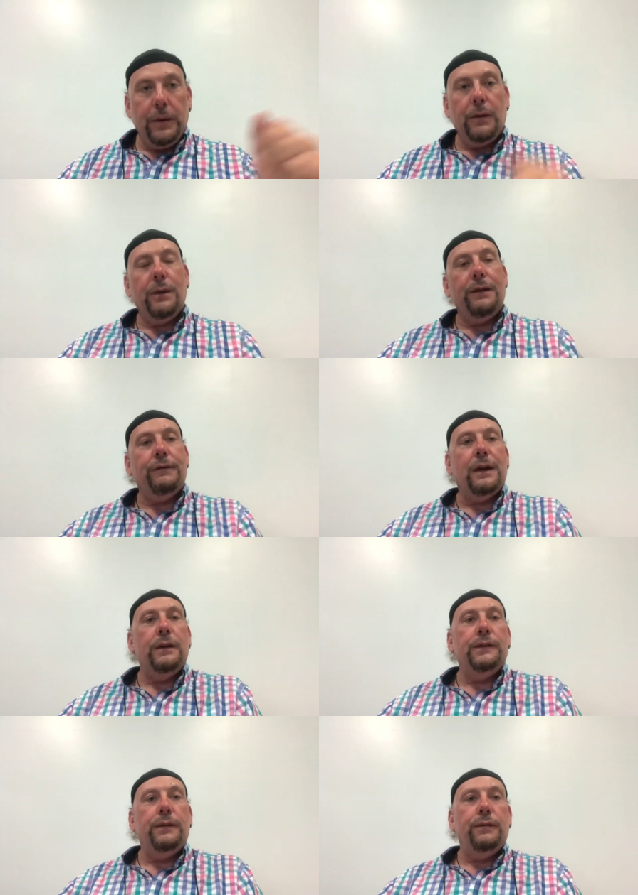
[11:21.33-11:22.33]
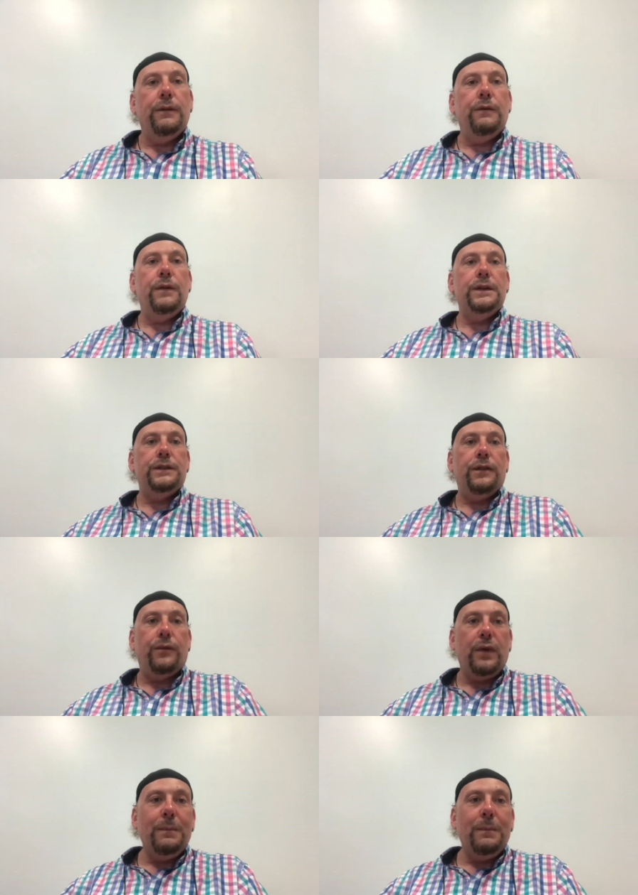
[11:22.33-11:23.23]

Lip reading: but what they found is the first three